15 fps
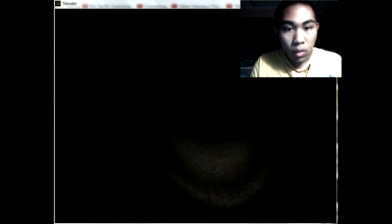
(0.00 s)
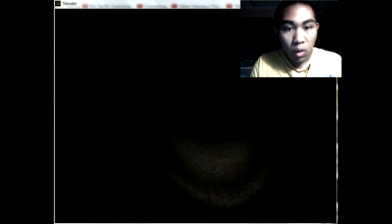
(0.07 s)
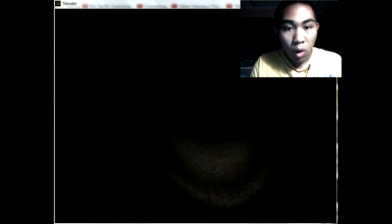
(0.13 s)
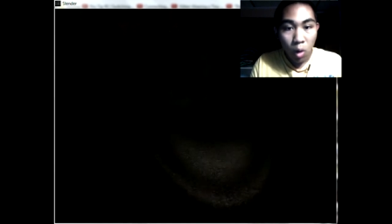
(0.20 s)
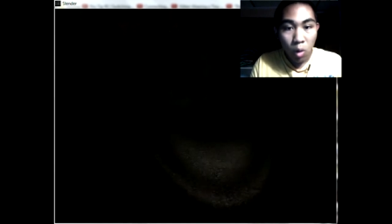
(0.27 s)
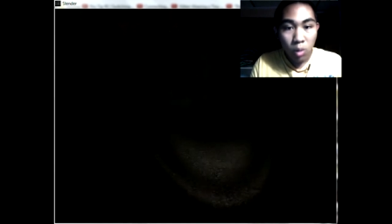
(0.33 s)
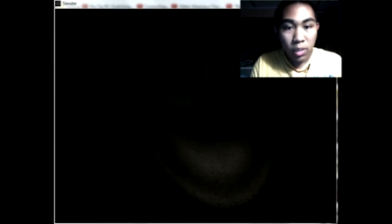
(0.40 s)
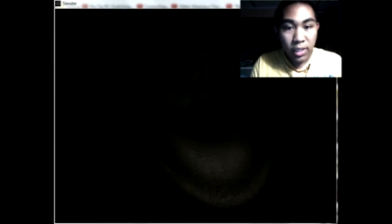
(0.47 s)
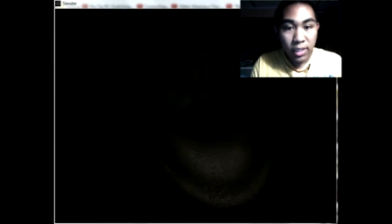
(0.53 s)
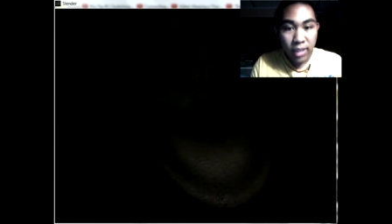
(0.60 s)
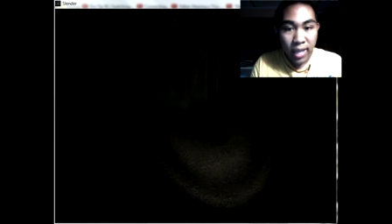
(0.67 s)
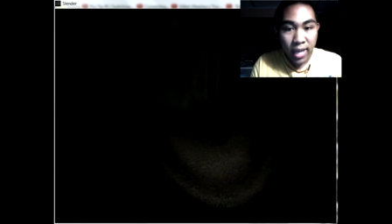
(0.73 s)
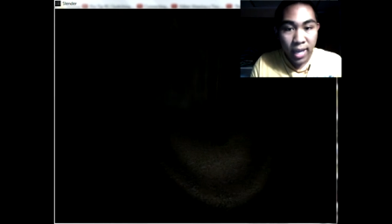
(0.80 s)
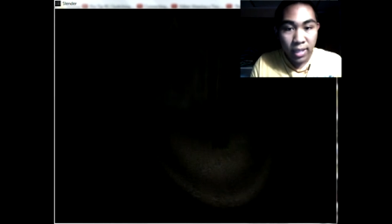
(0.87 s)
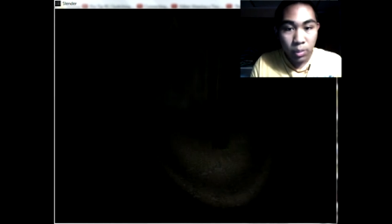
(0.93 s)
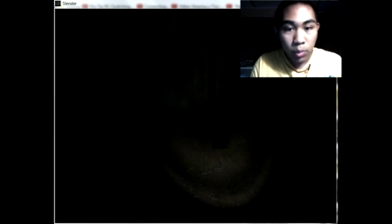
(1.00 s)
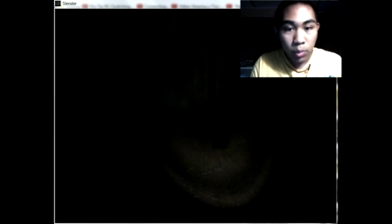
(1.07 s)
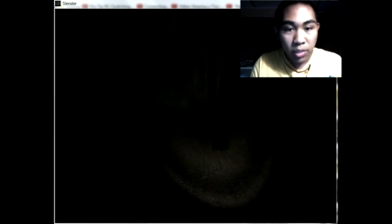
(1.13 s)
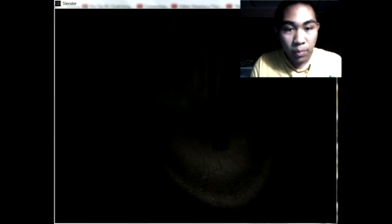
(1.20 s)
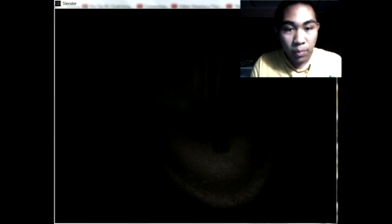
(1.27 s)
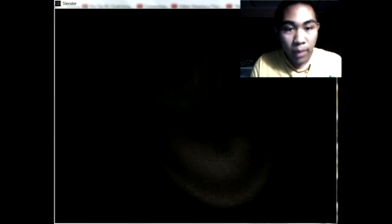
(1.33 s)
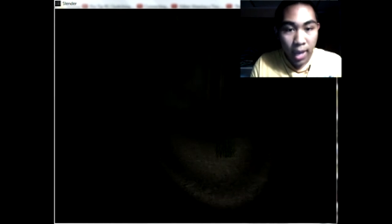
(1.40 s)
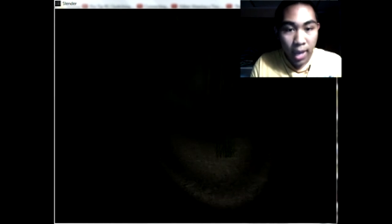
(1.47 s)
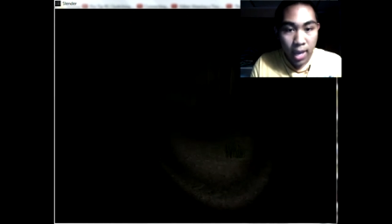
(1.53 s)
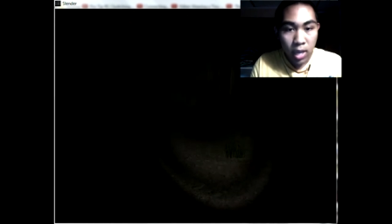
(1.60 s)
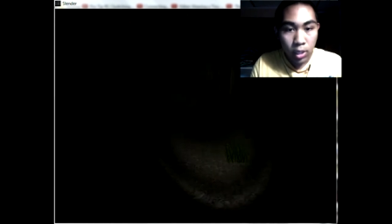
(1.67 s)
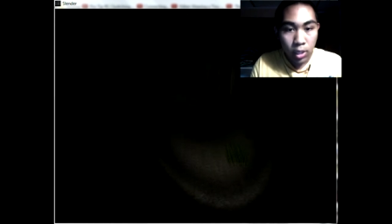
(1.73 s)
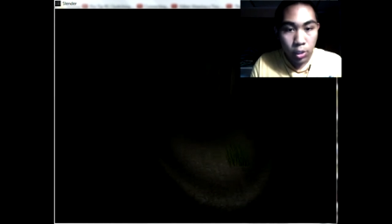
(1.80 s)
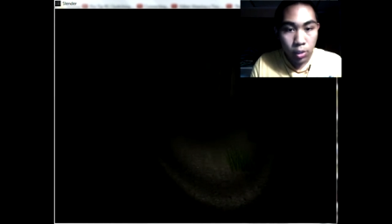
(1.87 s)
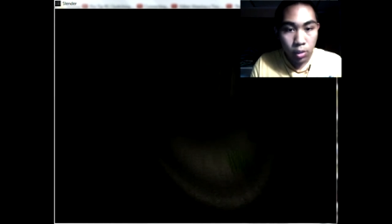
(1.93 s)
Holy tits, where's the
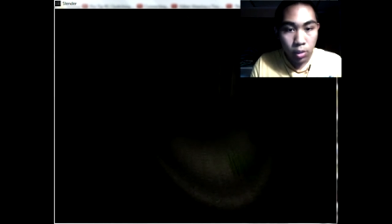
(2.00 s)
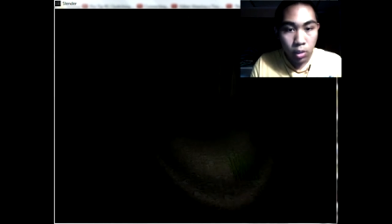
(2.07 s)
page?